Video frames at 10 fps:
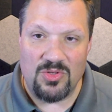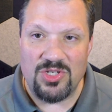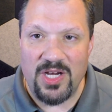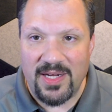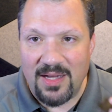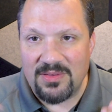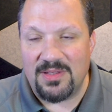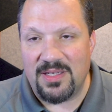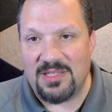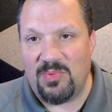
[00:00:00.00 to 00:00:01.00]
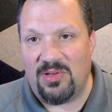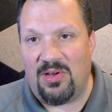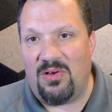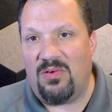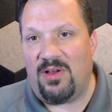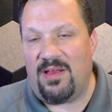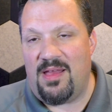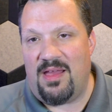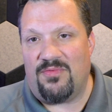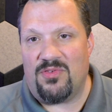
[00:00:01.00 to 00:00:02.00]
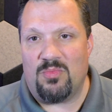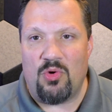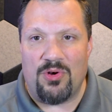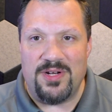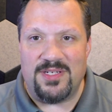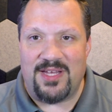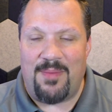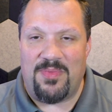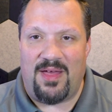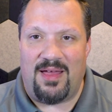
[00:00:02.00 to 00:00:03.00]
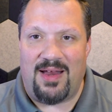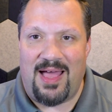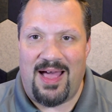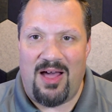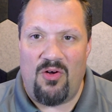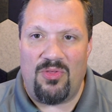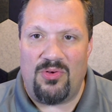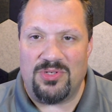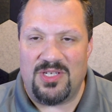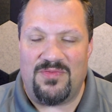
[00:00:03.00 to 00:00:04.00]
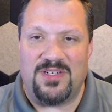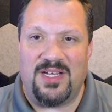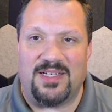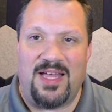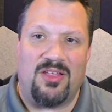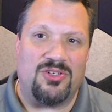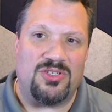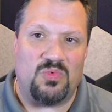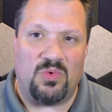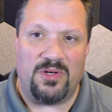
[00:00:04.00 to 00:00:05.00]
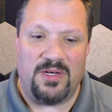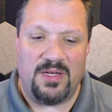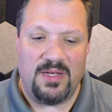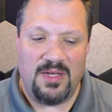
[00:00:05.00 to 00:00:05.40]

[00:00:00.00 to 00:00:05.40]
Check out the links below for the more in depth on how those different technologies work.